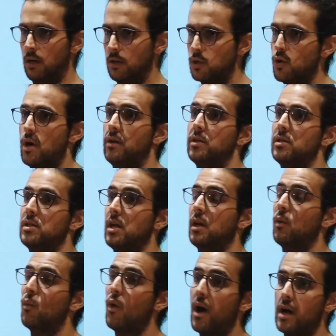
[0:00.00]
Try to understand
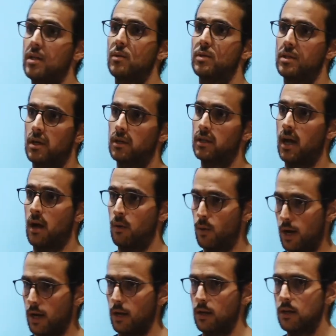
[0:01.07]
why they were done that
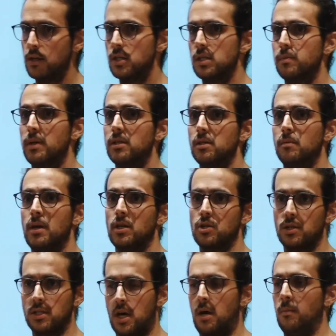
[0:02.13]
way. Spend some extra
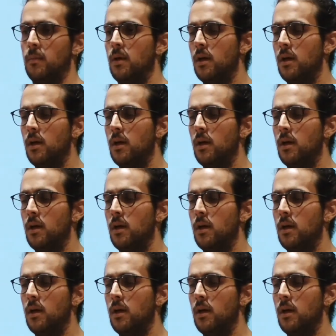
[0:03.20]
time.